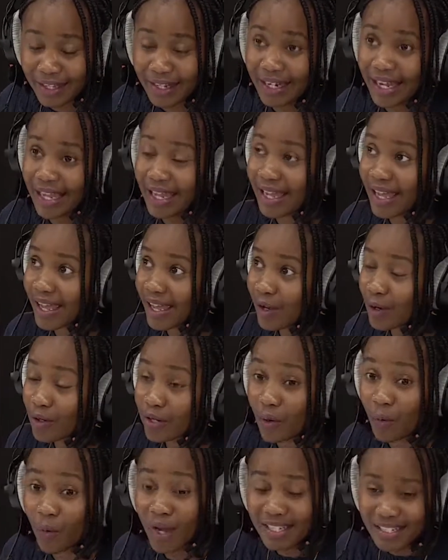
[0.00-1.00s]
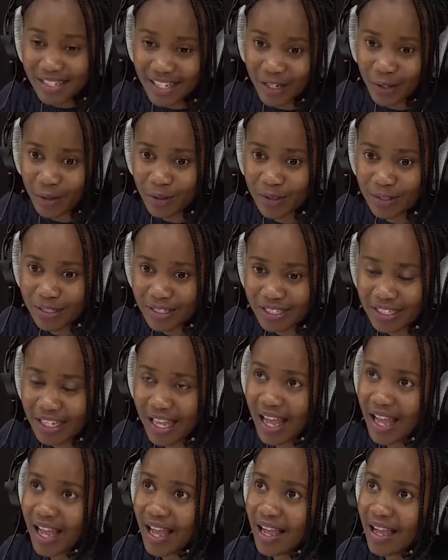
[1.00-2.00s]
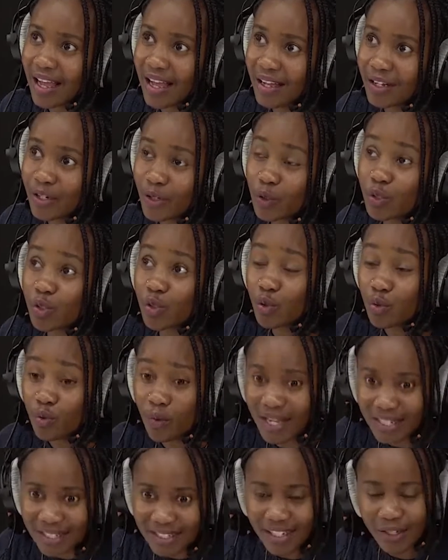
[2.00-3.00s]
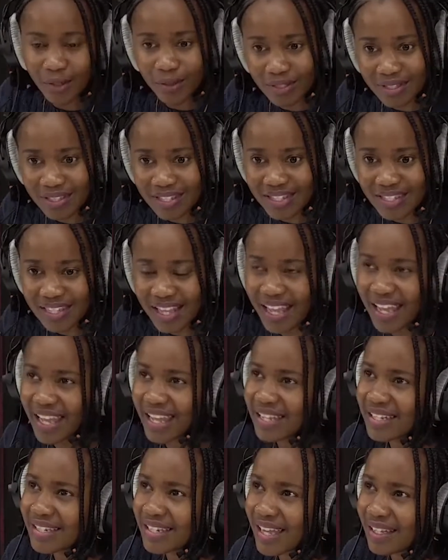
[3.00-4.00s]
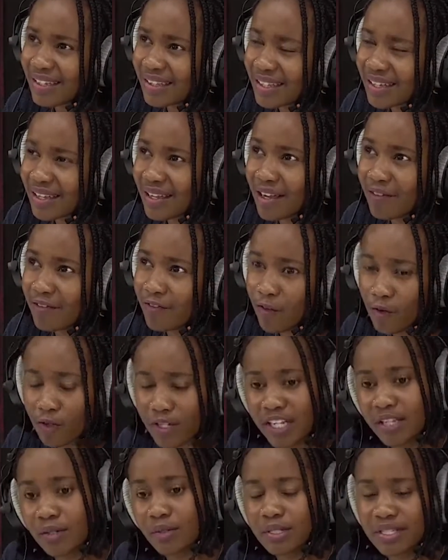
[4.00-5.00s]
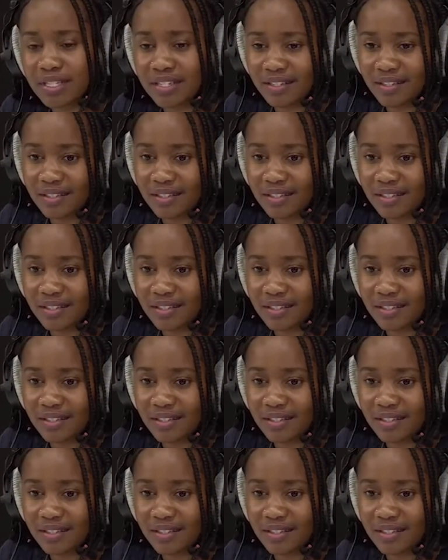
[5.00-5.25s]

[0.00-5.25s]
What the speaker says: Like, I got a 1-day-old, 2 1-day-olds, mm-hmm. and I think a 4-day-old.